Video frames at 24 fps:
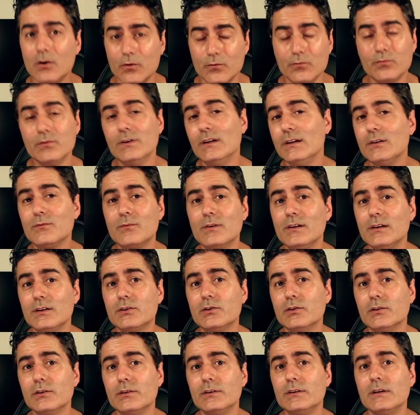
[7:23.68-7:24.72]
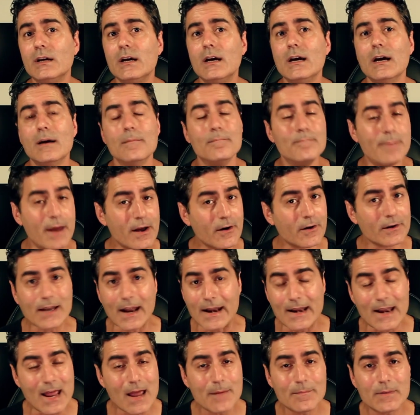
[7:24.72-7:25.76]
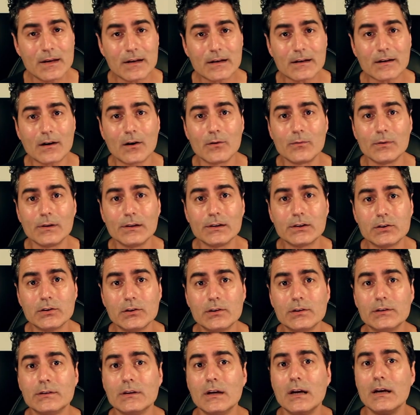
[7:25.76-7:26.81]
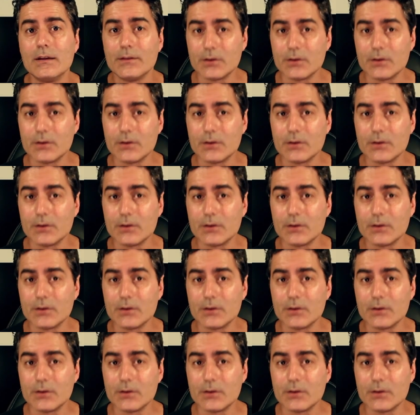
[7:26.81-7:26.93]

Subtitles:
really, really good. Bear Dynamic are really good.